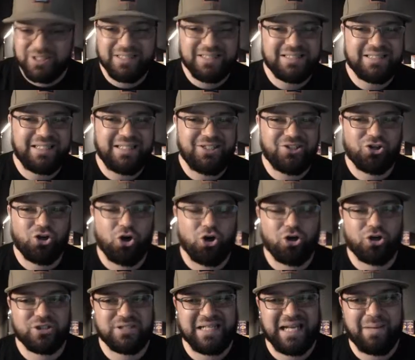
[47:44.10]
16
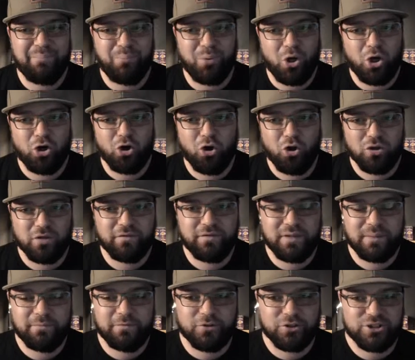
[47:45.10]
cards, and I bought all of
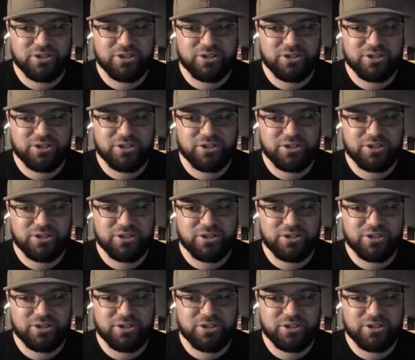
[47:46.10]
them for